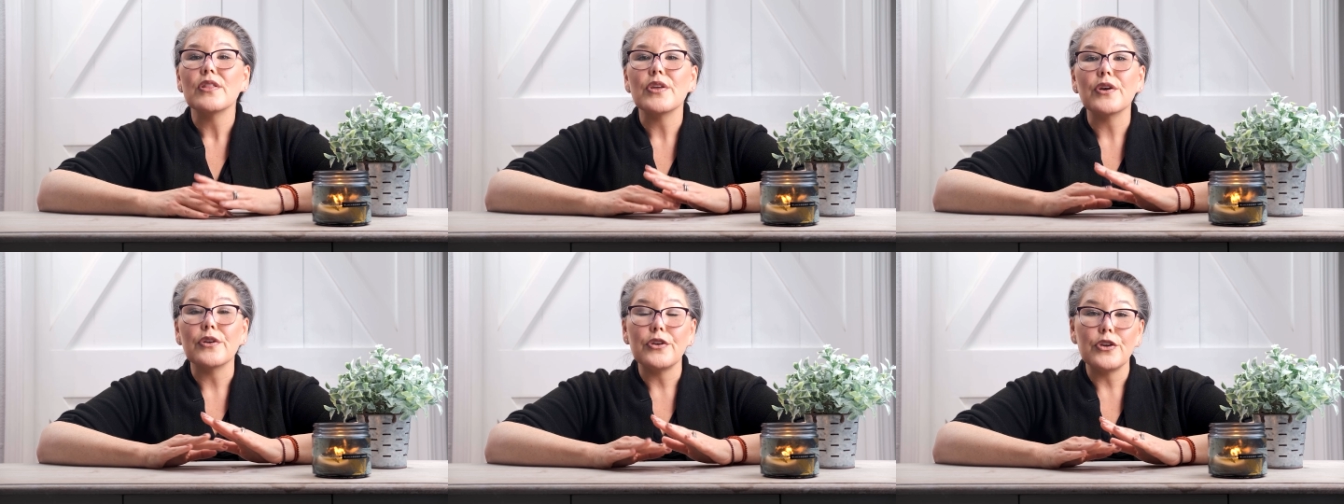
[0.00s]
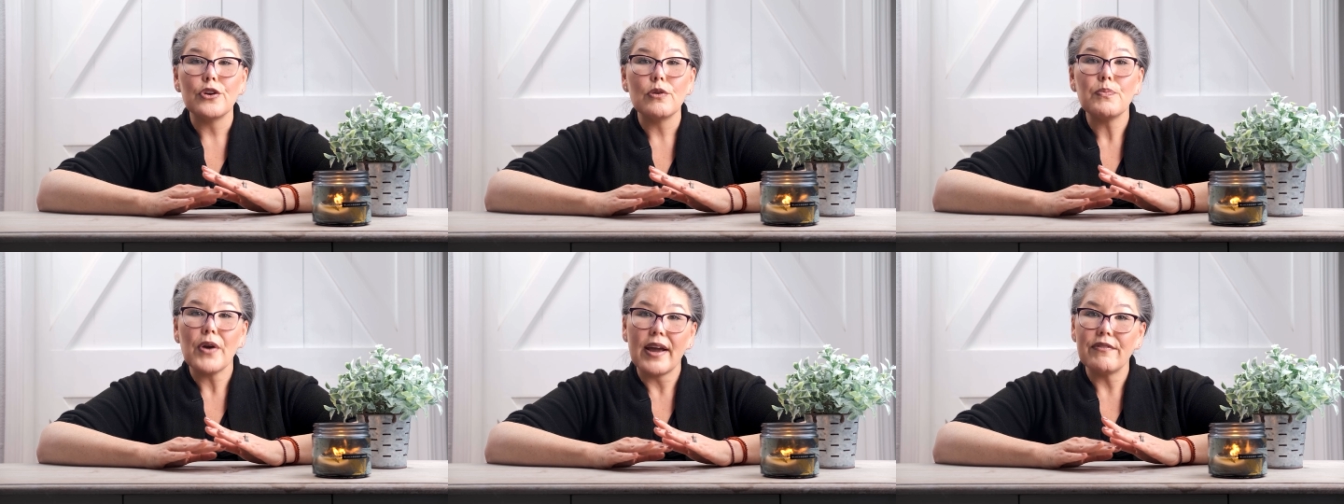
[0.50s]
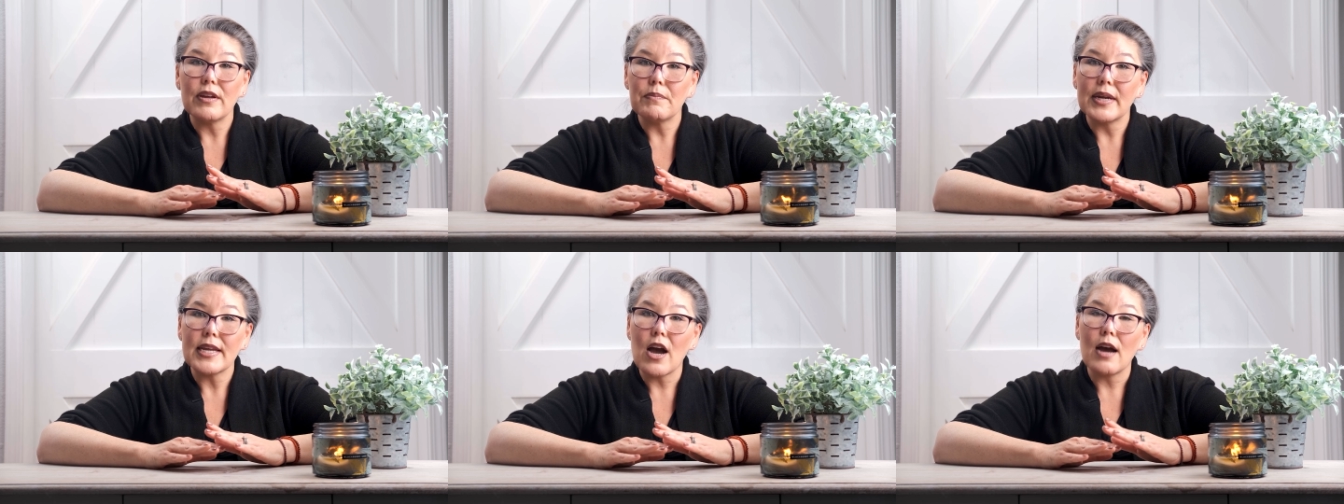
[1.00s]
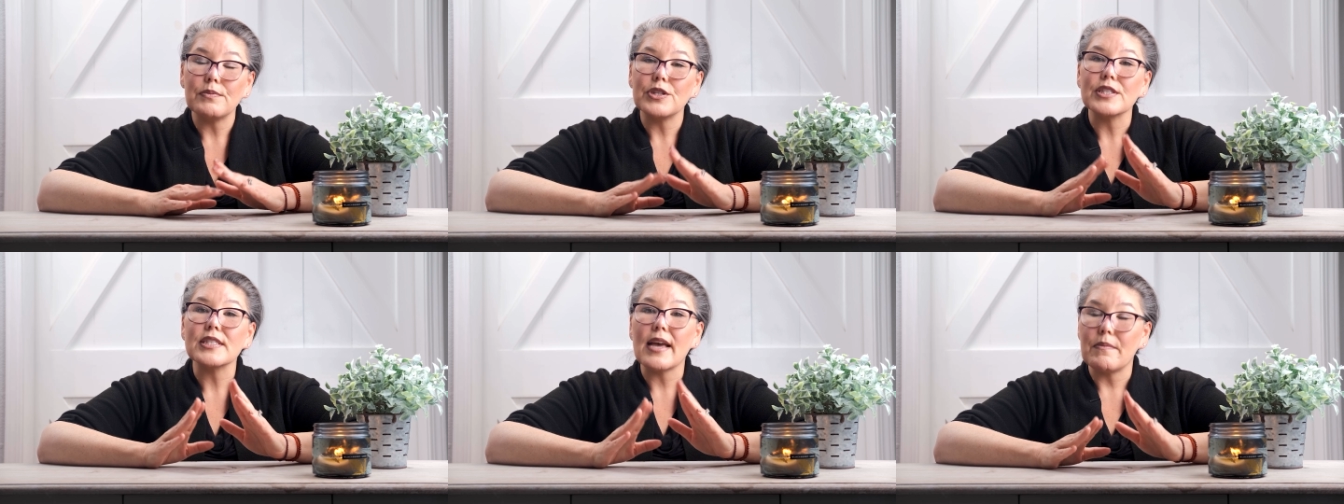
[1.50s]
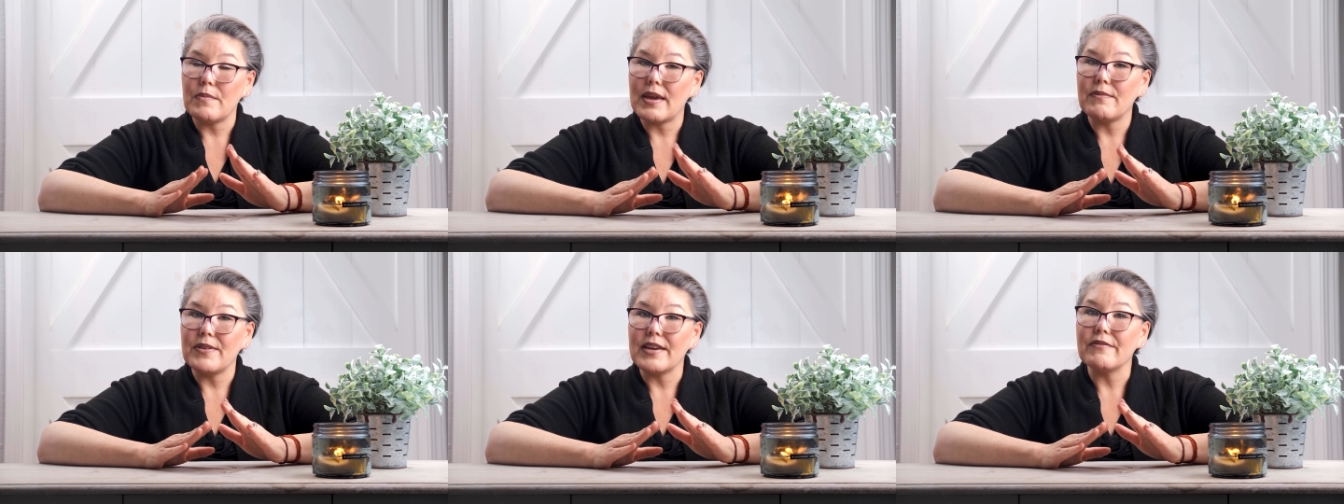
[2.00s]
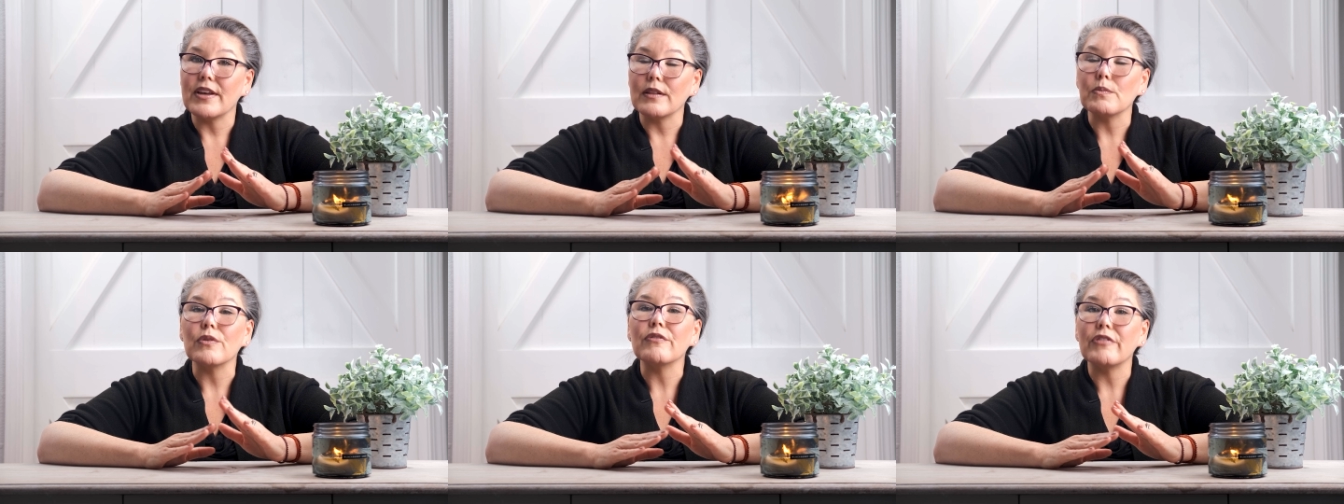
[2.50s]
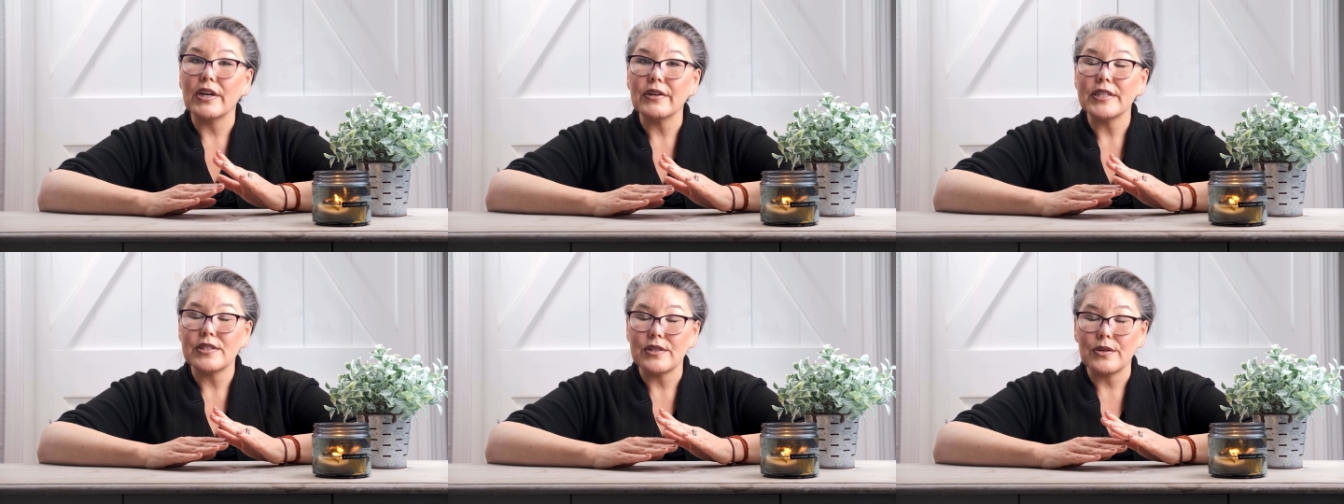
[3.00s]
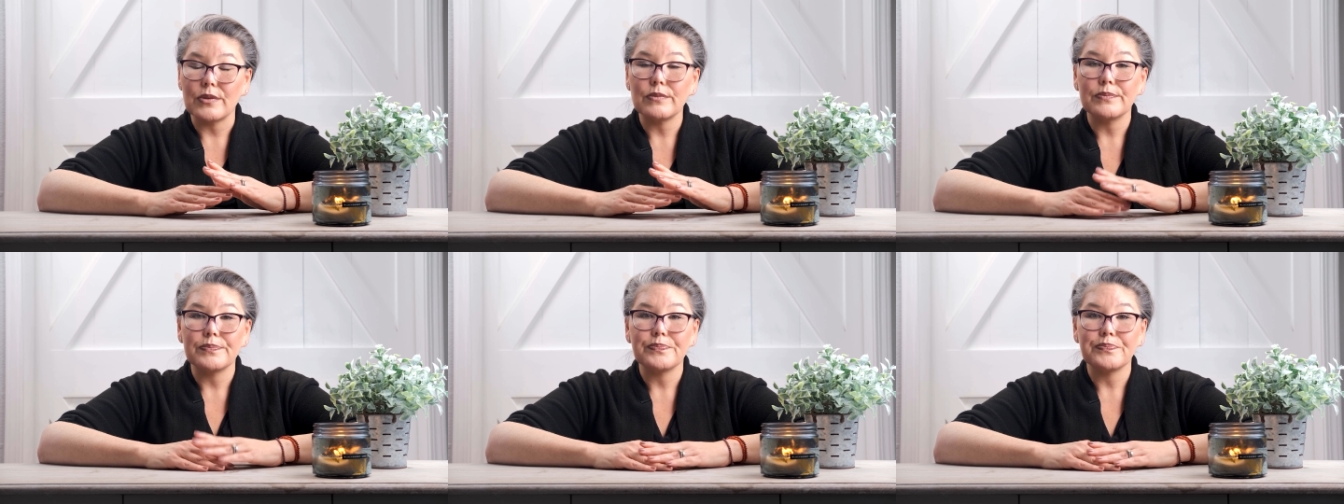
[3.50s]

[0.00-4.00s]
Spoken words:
There are new private money options that may be available very soon.